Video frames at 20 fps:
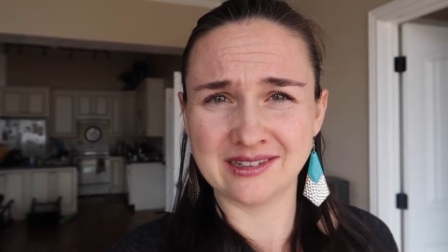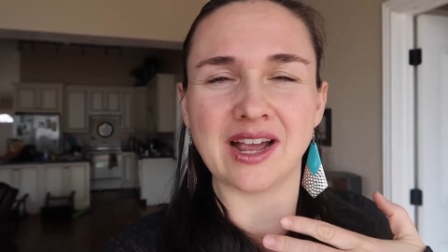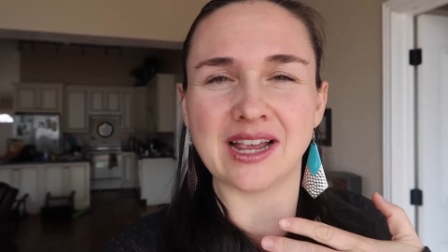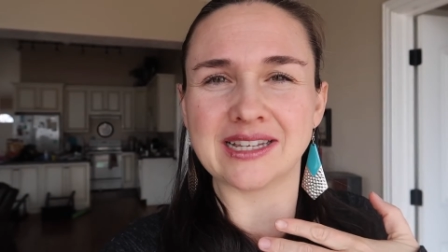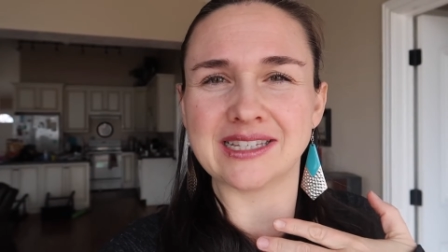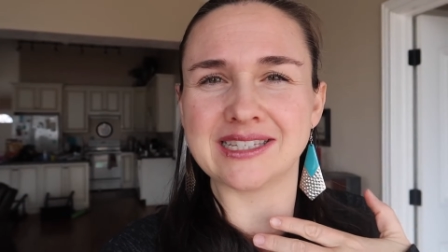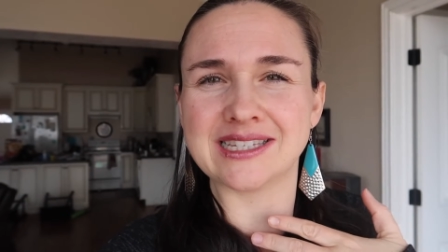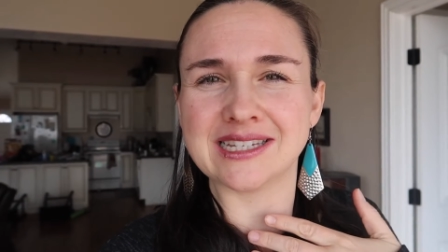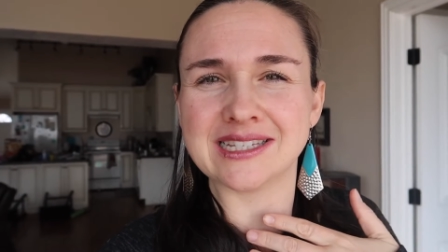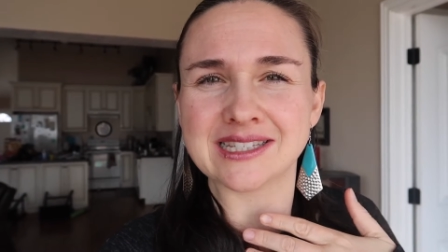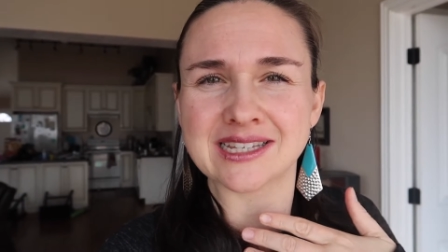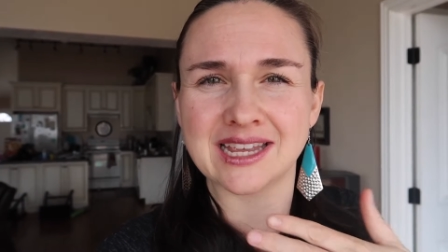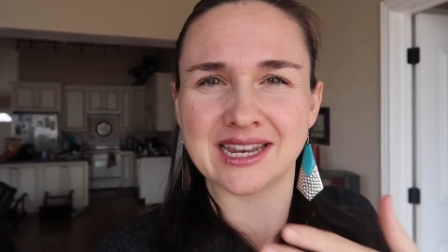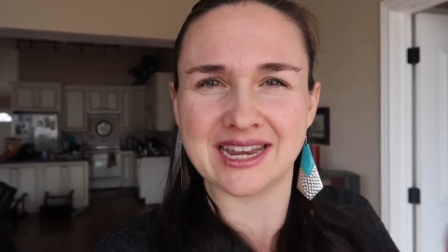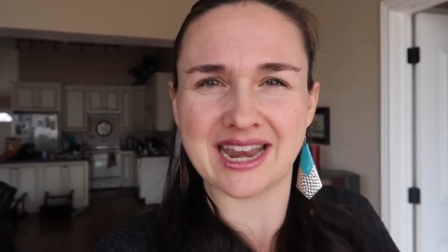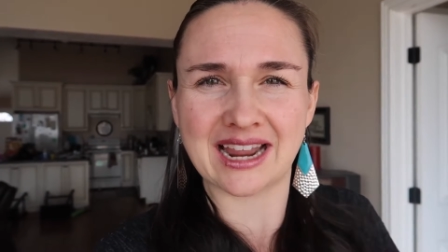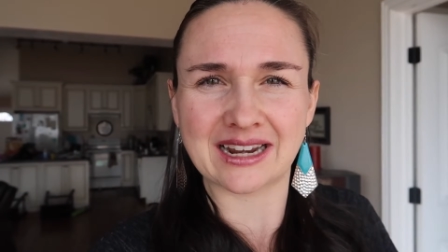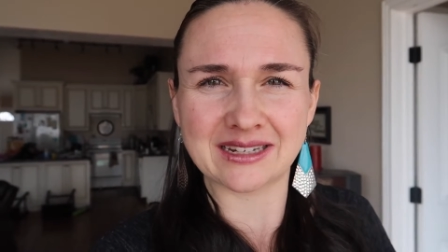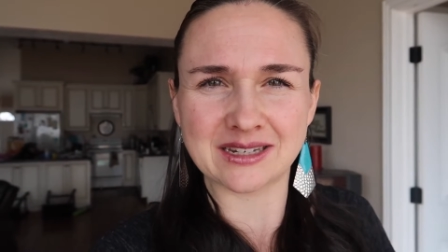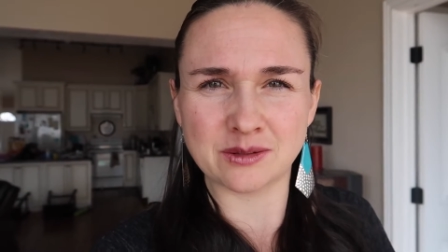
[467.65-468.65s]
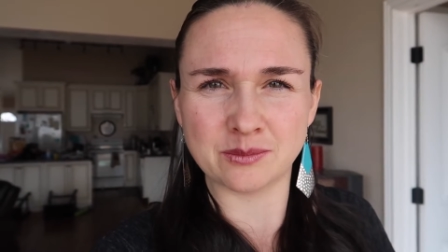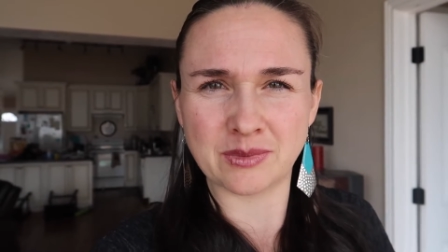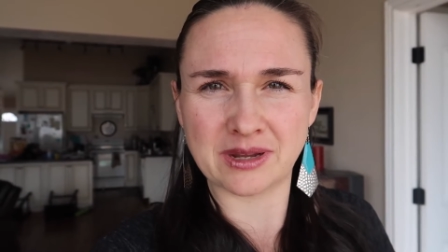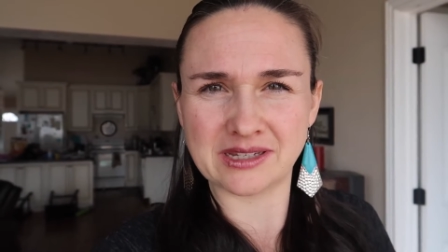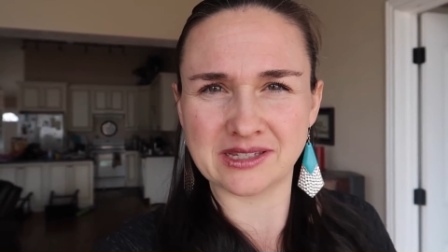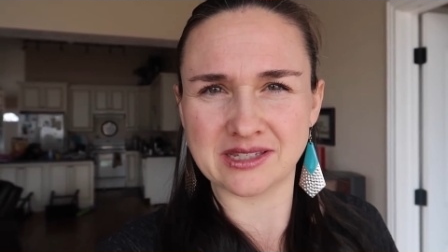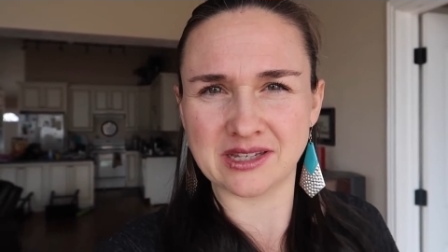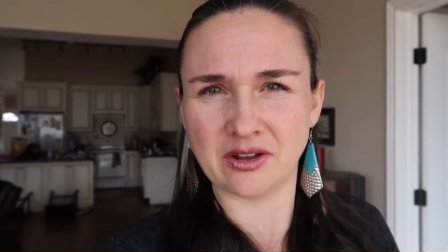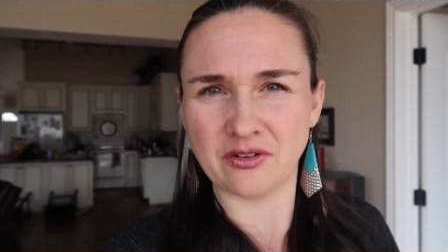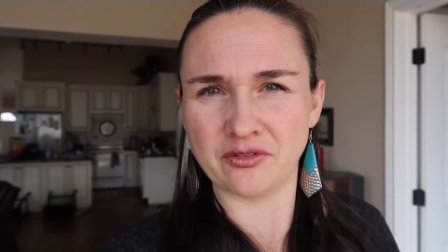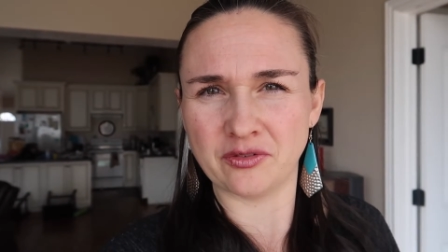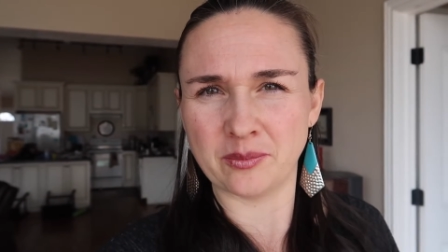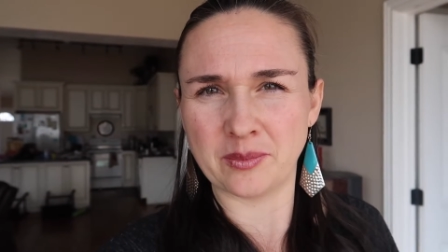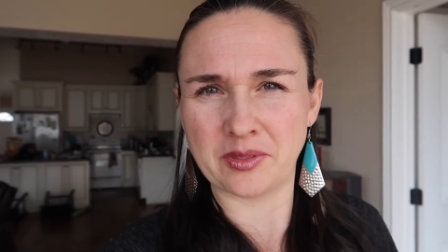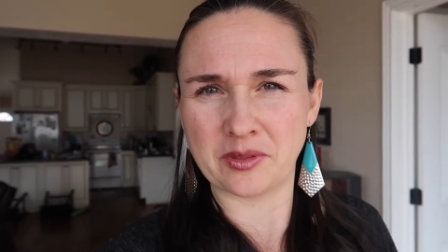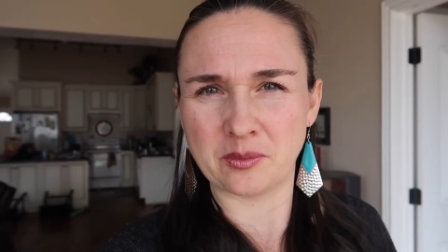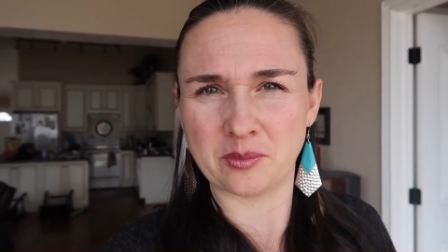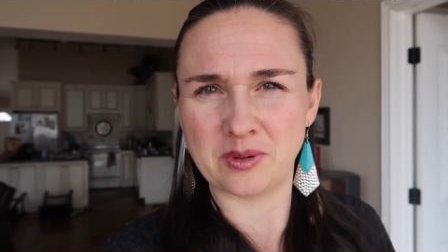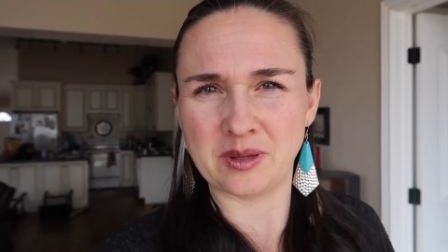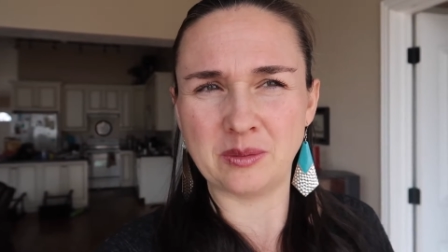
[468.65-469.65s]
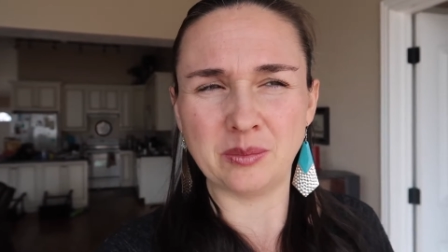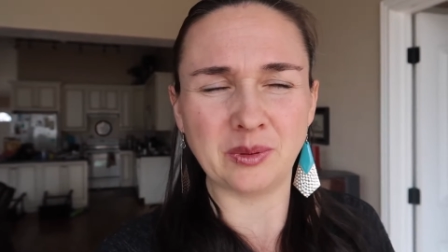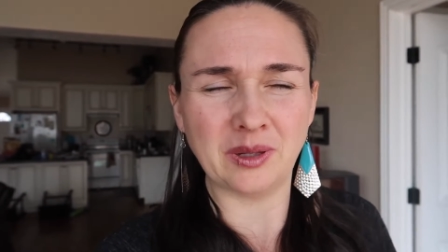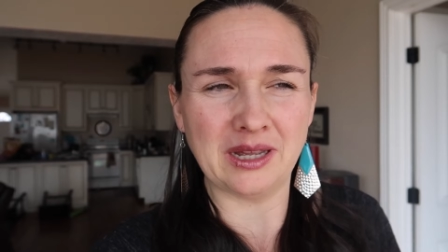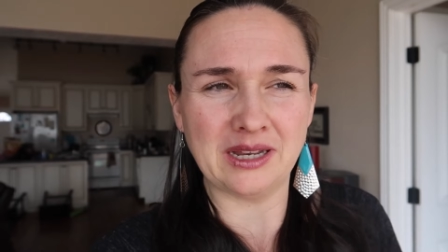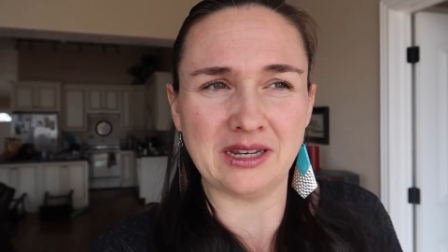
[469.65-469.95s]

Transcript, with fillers: I disconnected myself from other people.